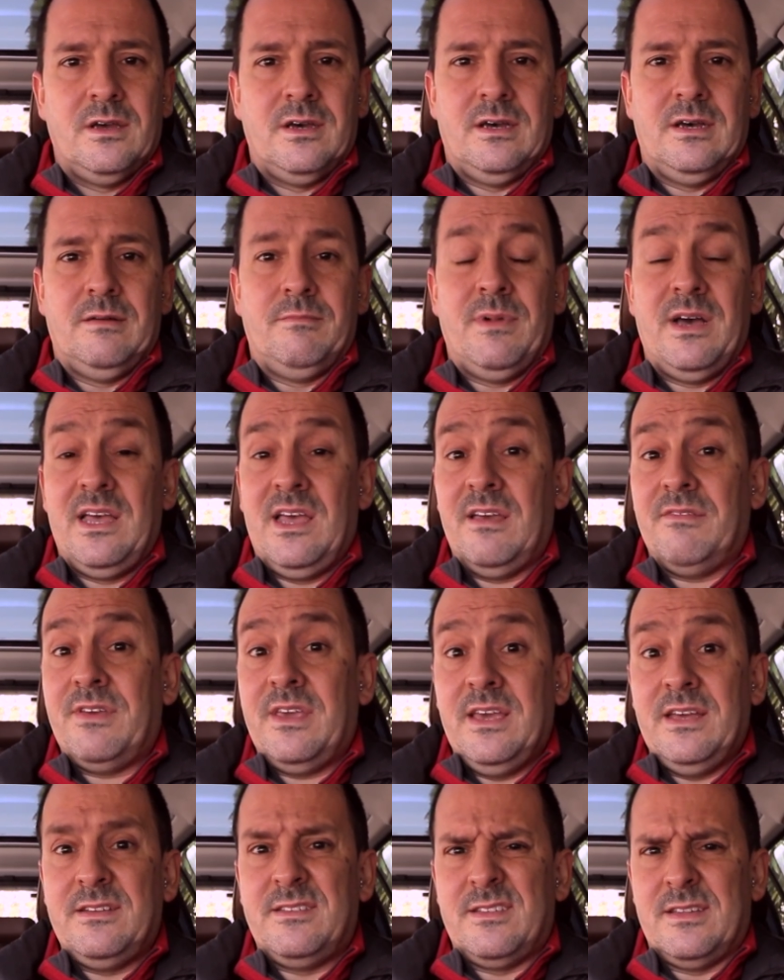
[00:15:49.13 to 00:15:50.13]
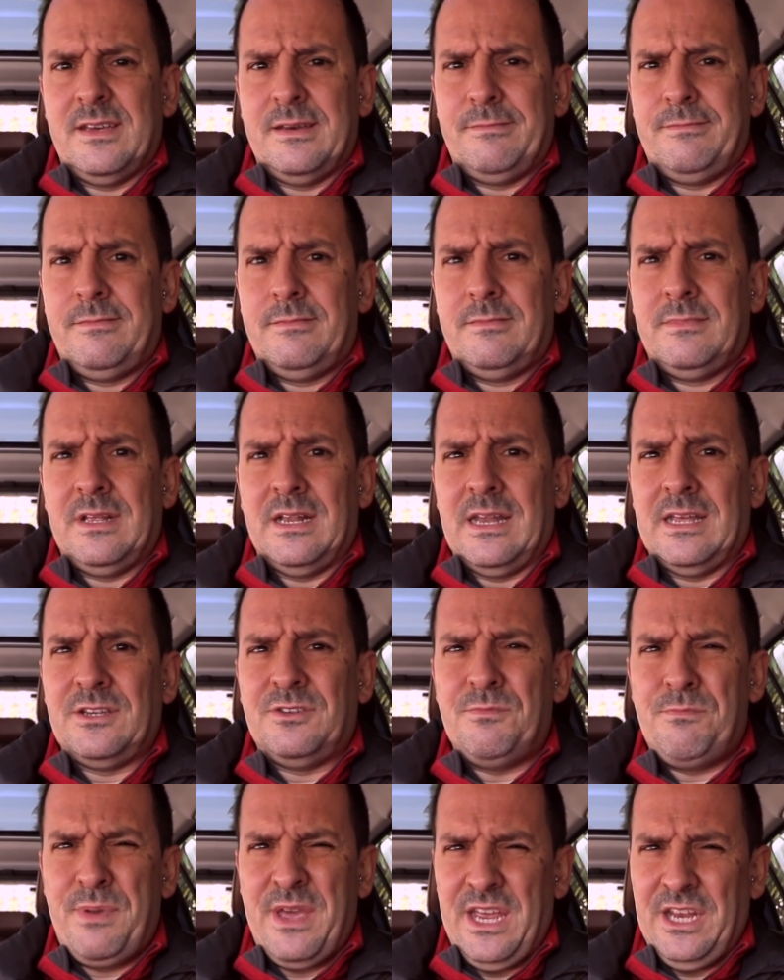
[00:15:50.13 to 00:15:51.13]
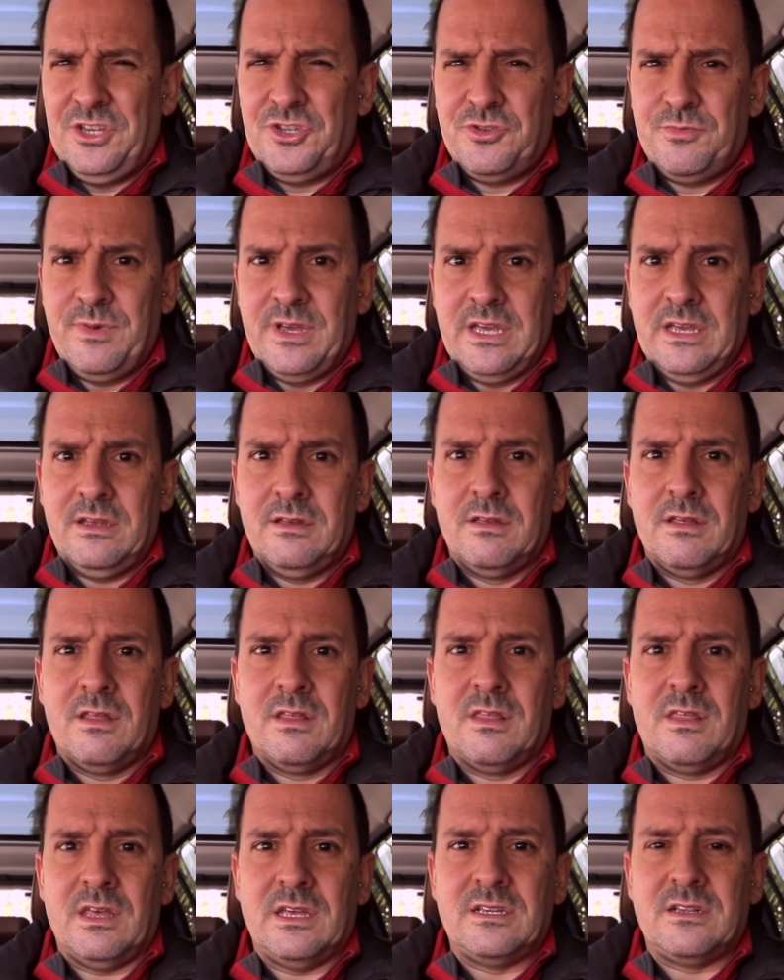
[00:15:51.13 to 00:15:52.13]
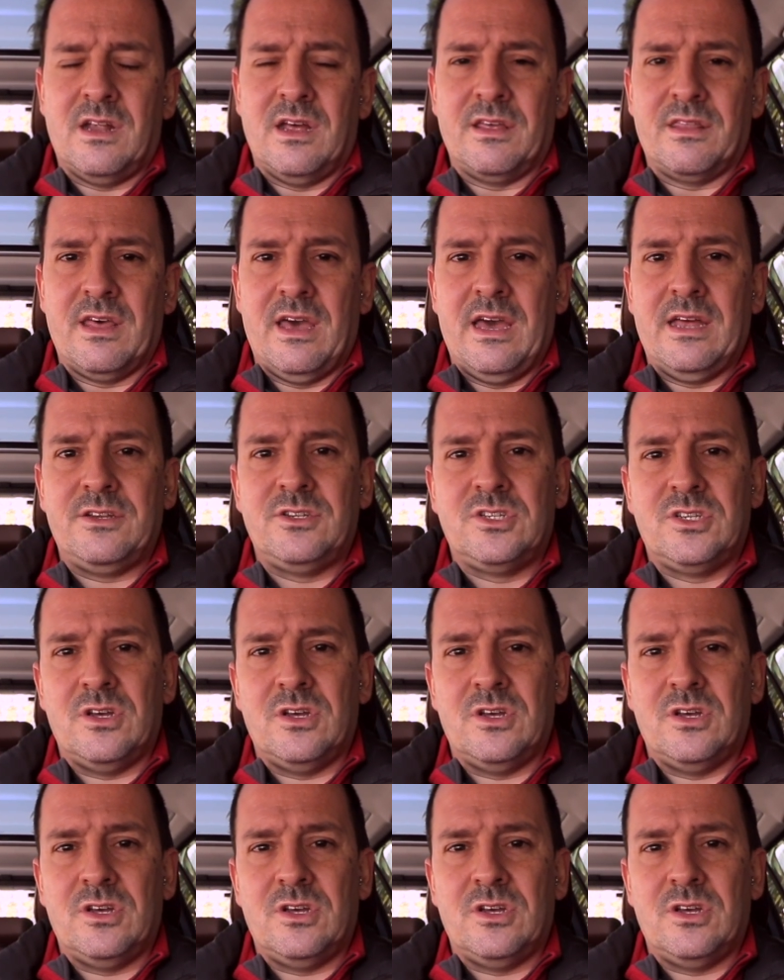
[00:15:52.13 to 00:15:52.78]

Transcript: Um, I have kids that, that like to pinch me, things like that.